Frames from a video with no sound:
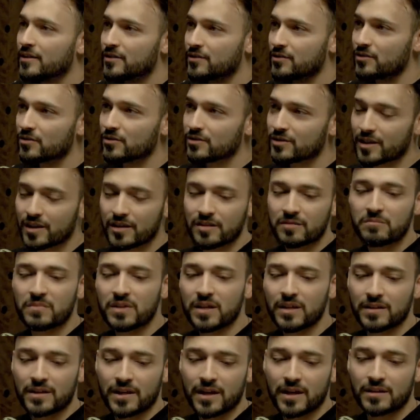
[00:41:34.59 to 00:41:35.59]
So you're telling
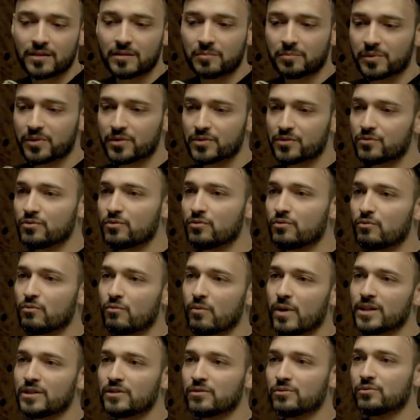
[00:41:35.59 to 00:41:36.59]
me that the person who
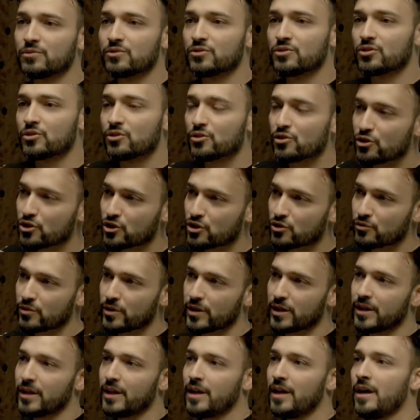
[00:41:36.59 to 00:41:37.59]
went through
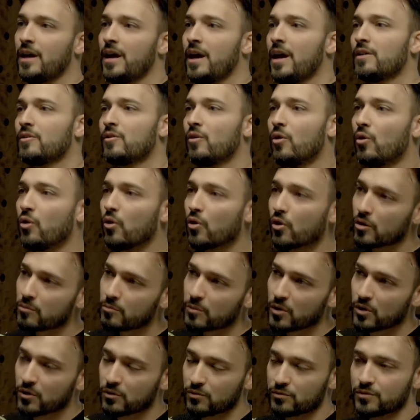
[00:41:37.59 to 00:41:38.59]
surgery and
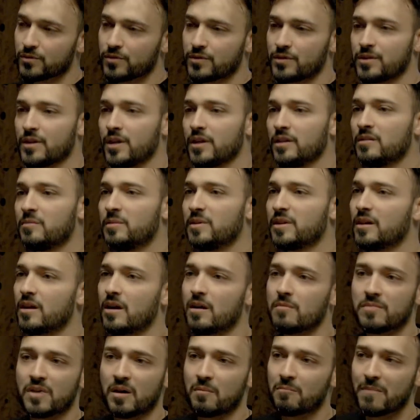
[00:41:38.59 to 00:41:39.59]
hormones to
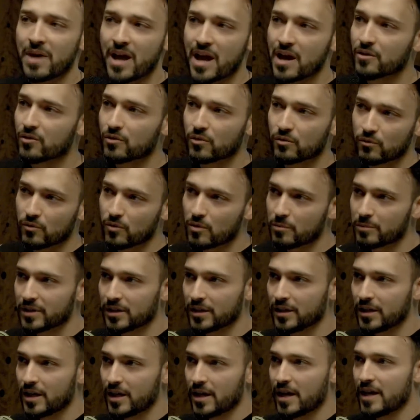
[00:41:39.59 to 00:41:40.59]
become a man or woman
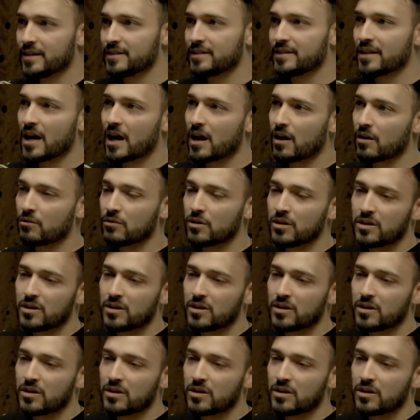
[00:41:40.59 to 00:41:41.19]
is now